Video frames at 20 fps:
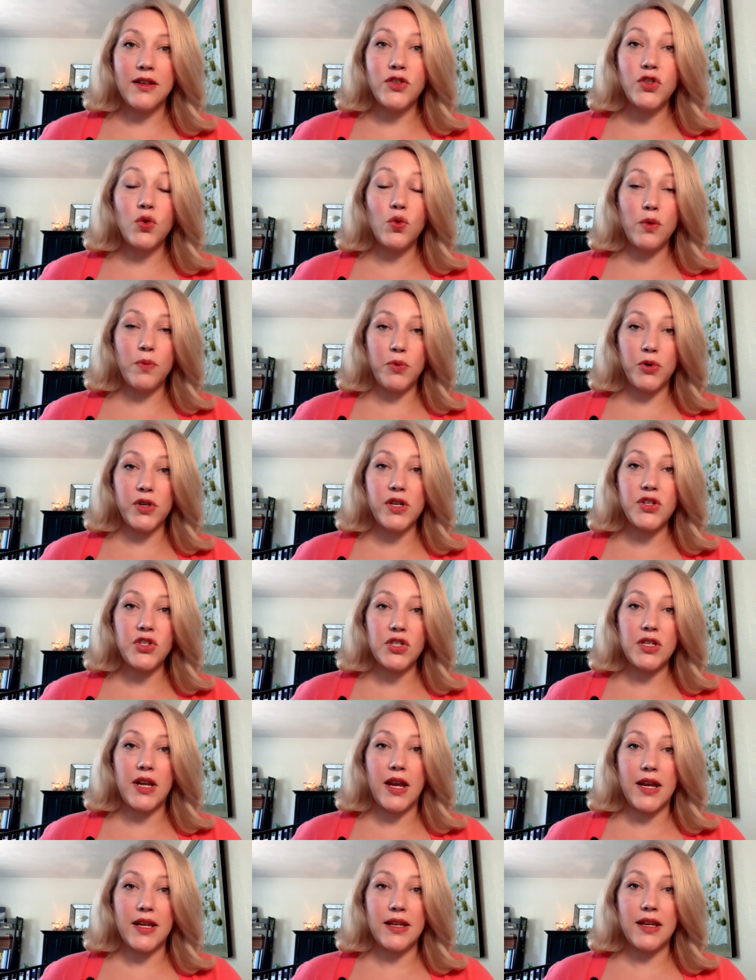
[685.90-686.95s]
to
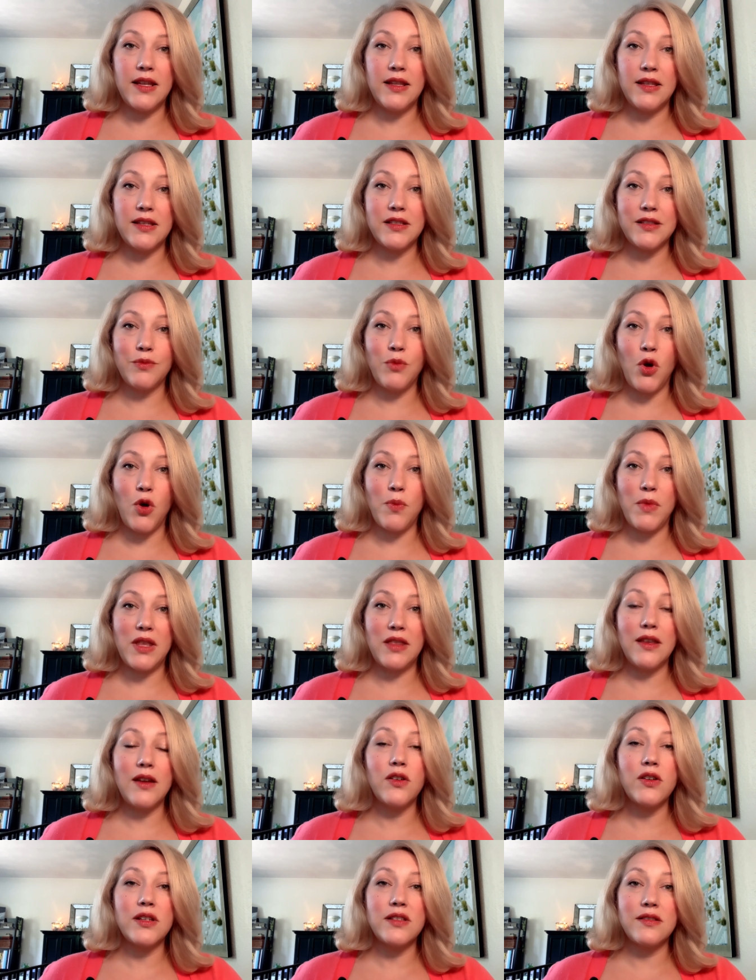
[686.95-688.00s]
appreciate in this moment.
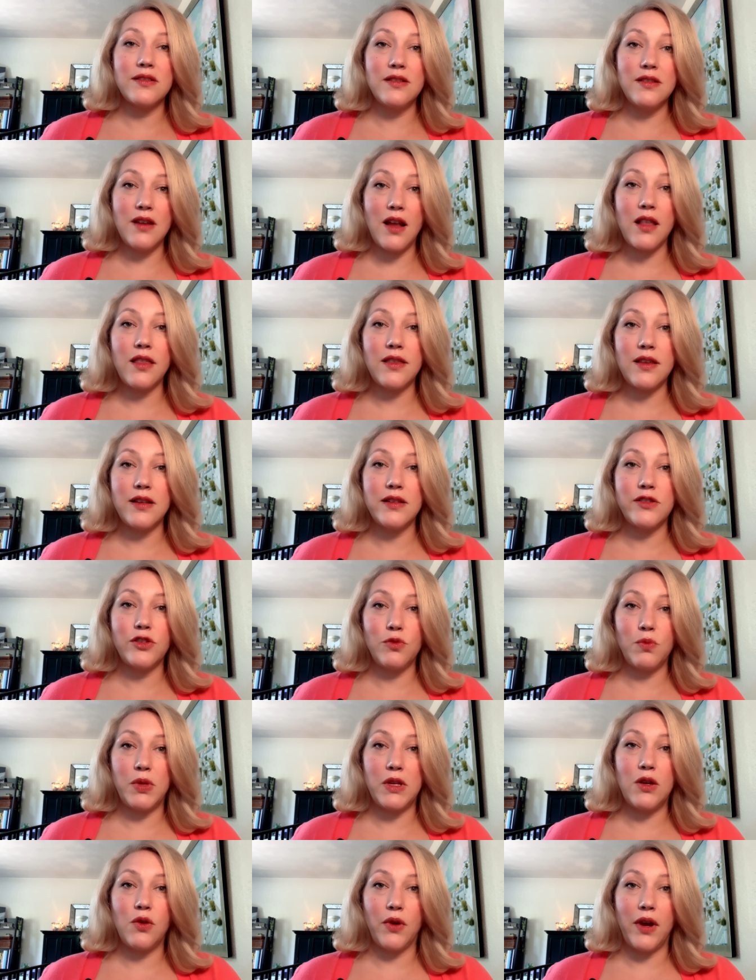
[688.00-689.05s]
There is nothing to
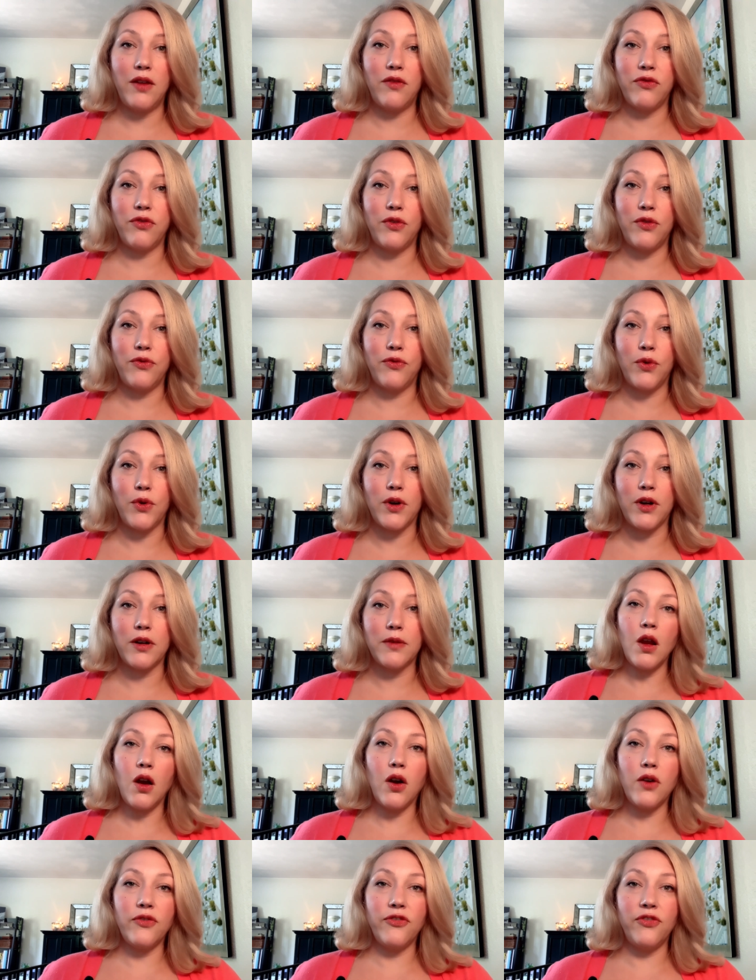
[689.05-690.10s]
be grateful for.
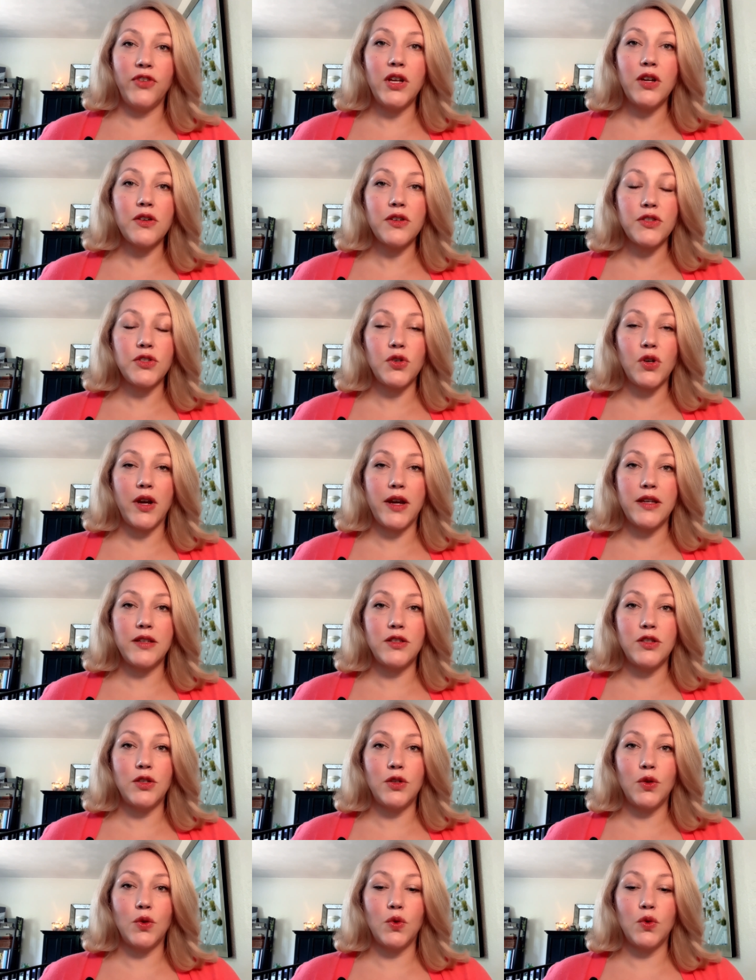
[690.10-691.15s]
Our fear is trying
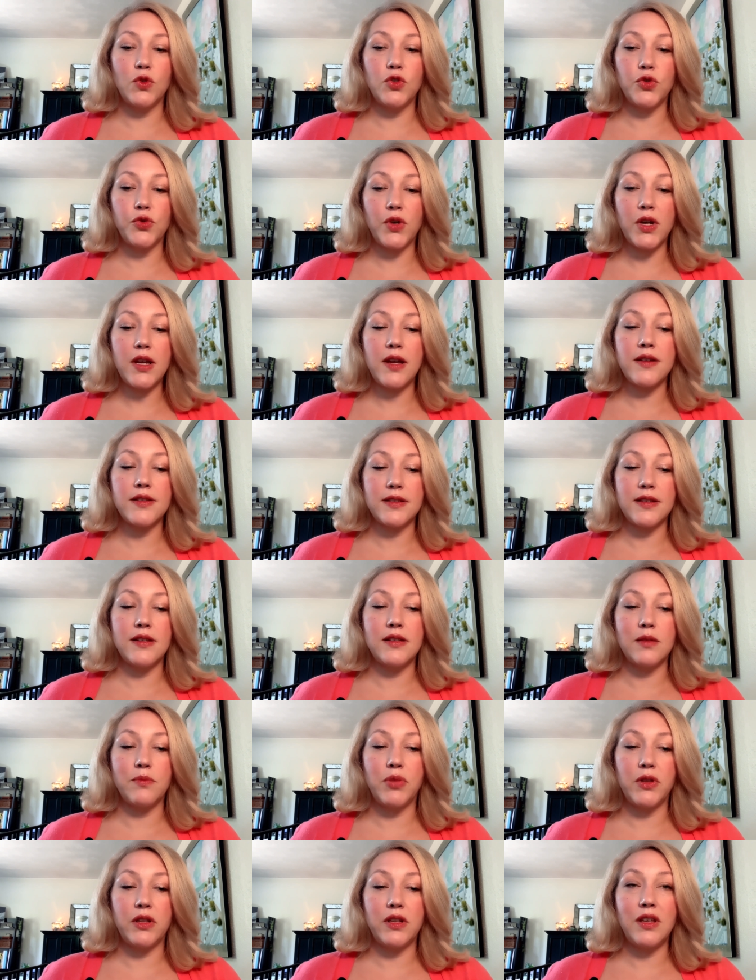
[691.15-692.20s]
to trick us
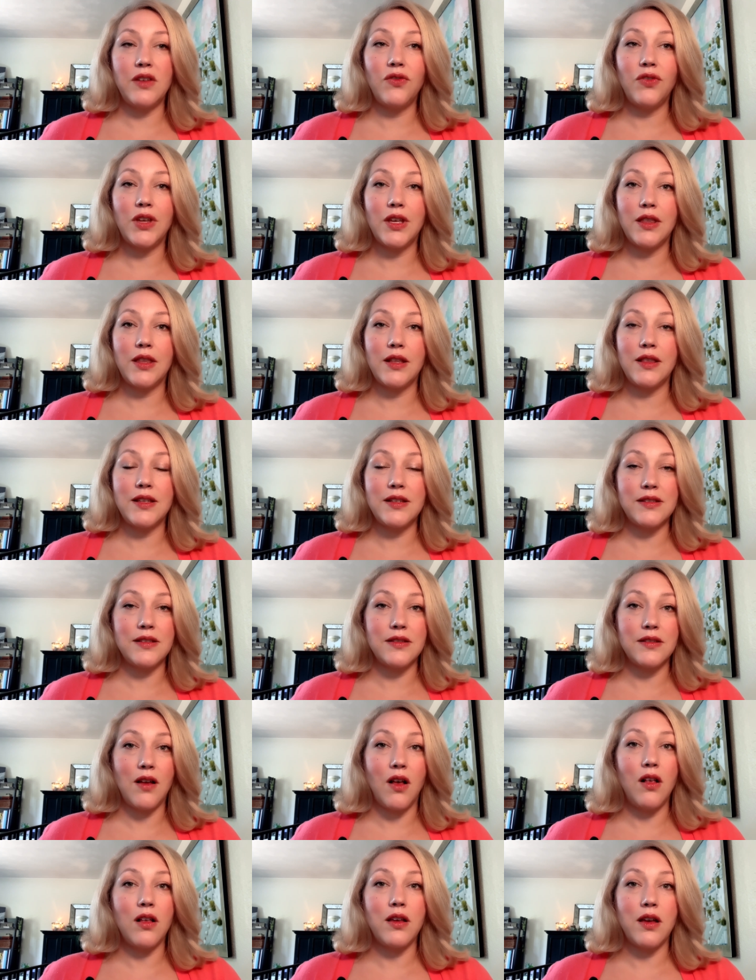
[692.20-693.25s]
into believing that this
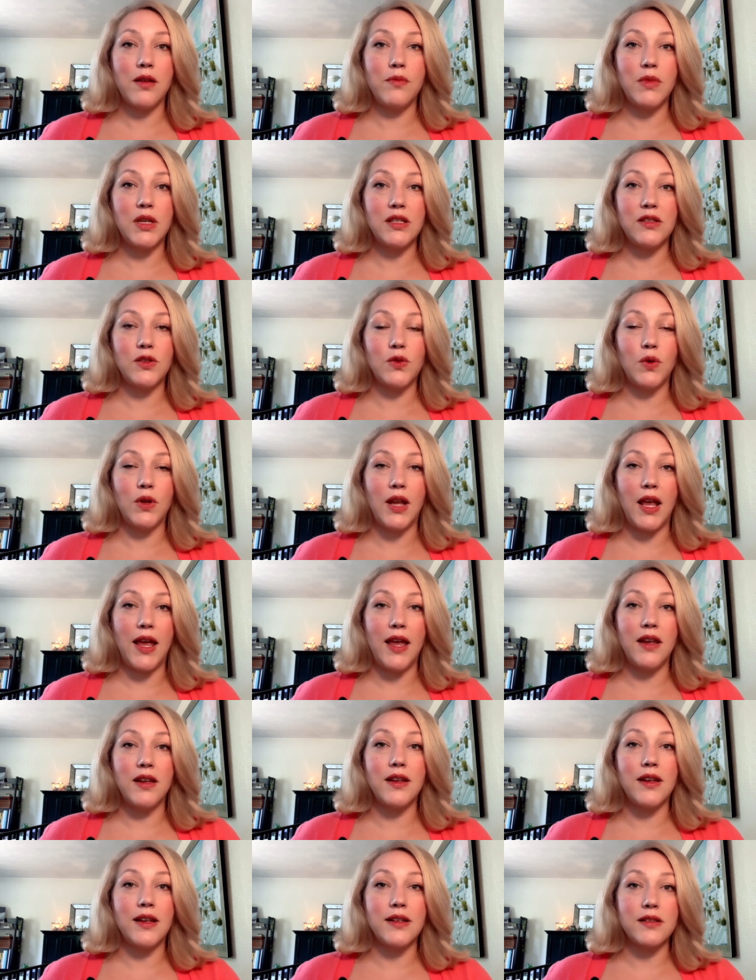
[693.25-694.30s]
is all coming to an
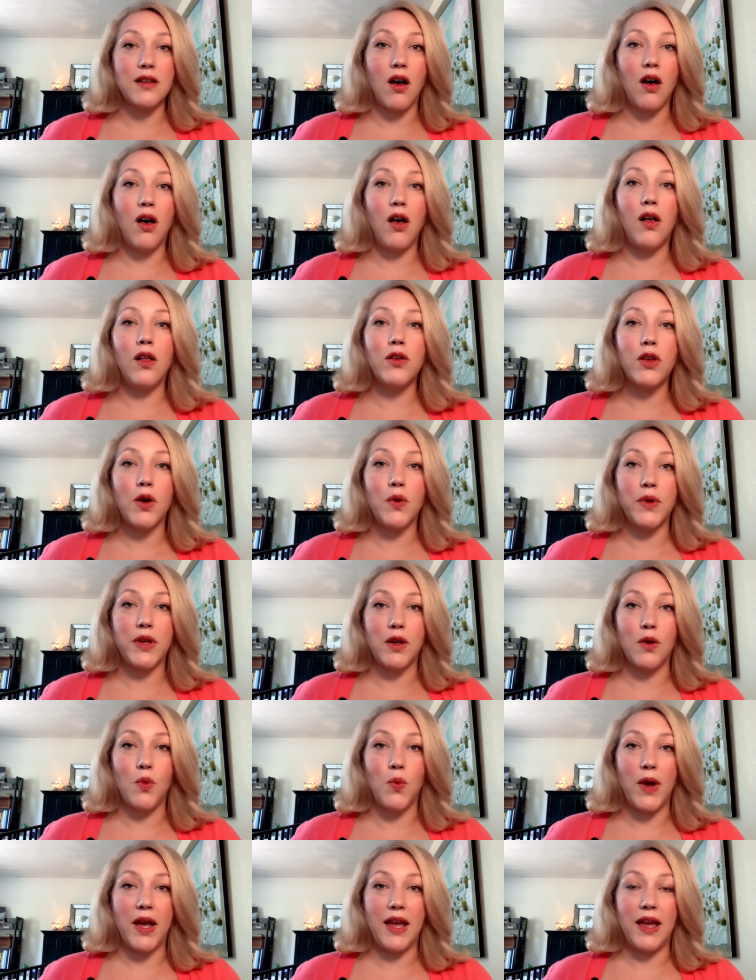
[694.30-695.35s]
end and it's all going
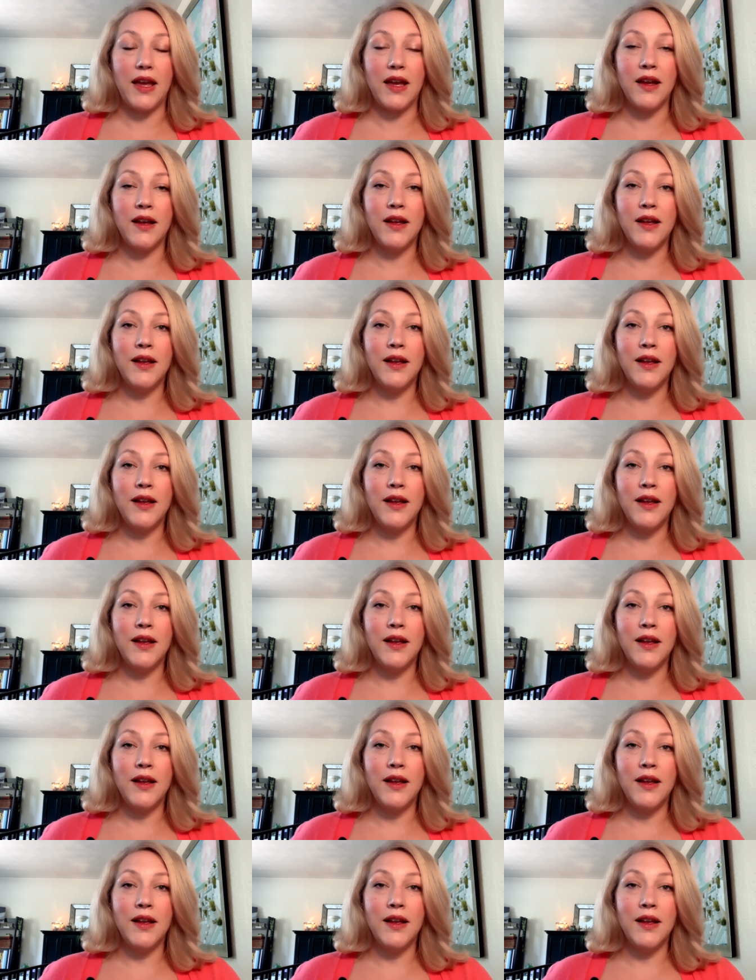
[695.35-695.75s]
away.